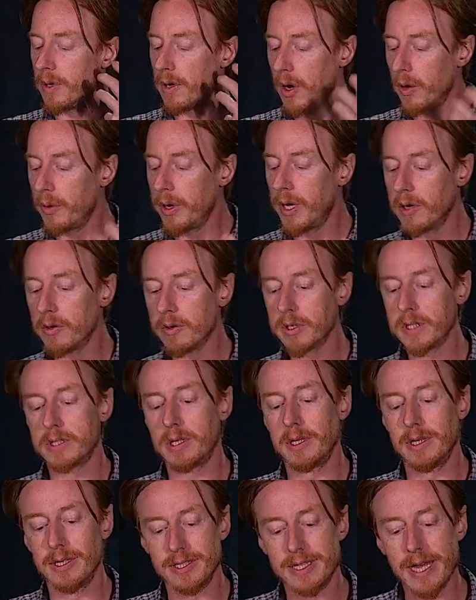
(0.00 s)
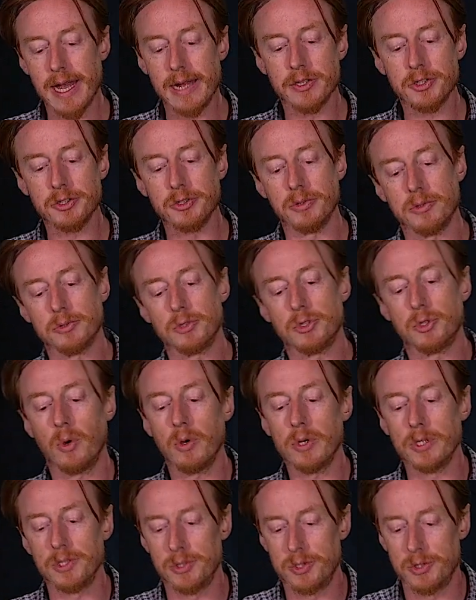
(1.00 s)
coherent and intentional
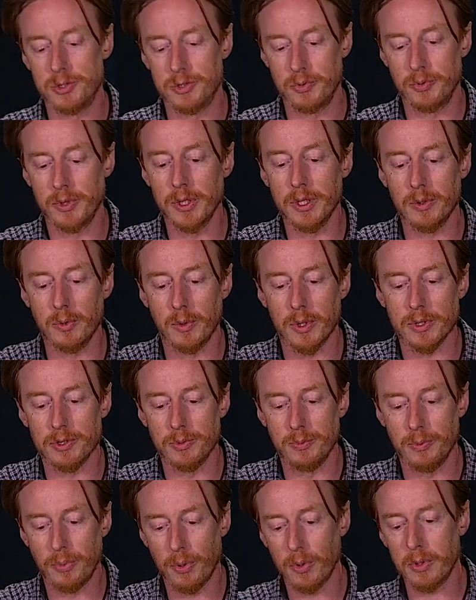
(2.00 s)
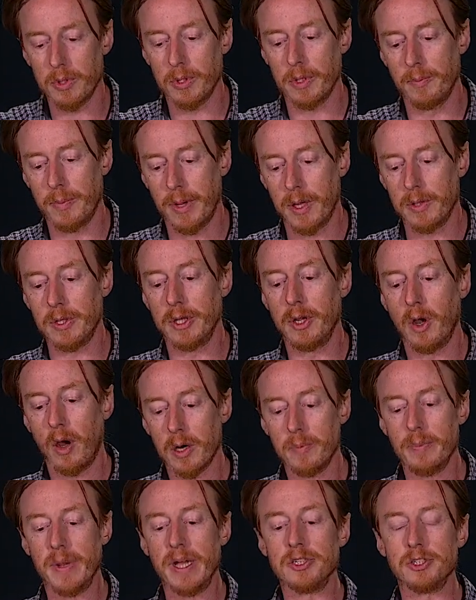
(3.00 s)
choice is really what's important about the
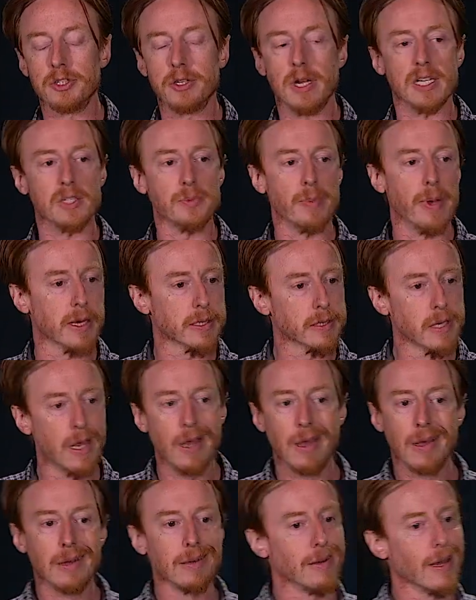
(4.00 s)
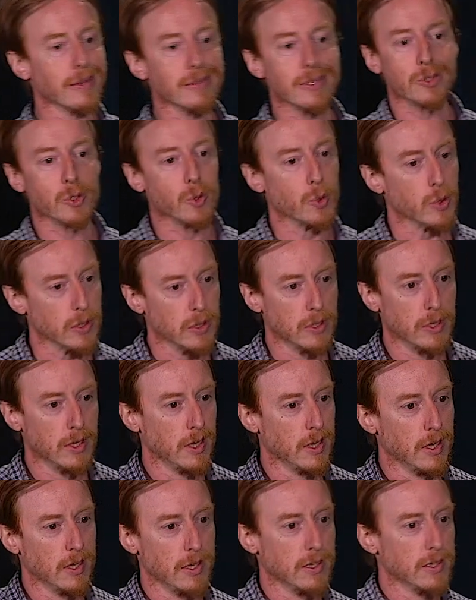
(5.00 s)
automation aspect, not the tool,
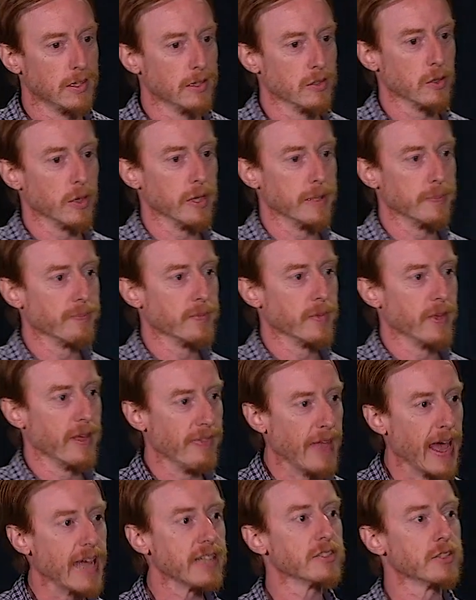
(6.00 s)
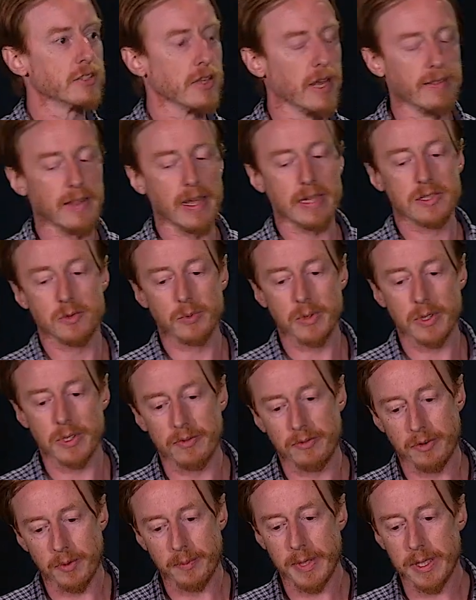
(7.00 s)
right? And that's
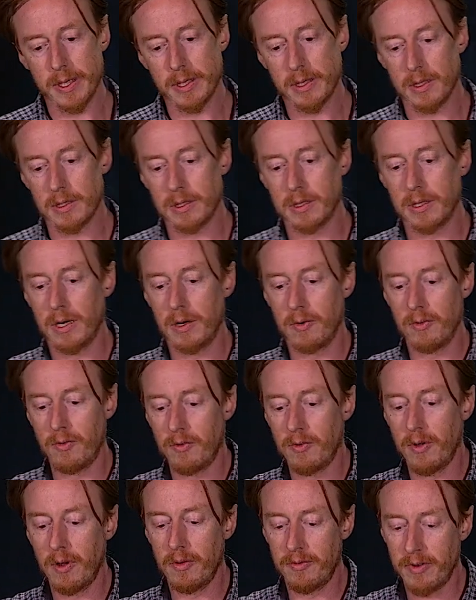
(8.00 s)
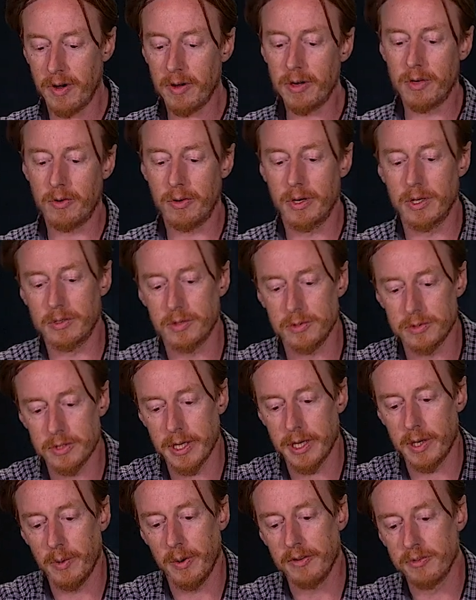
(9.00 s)
really, for me, a very critical
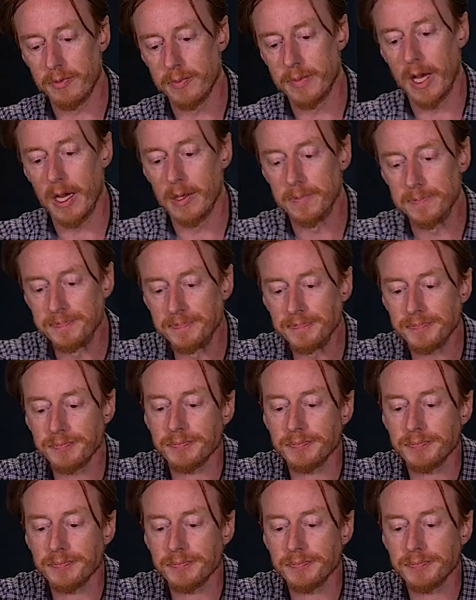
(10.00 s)
takeaway from that.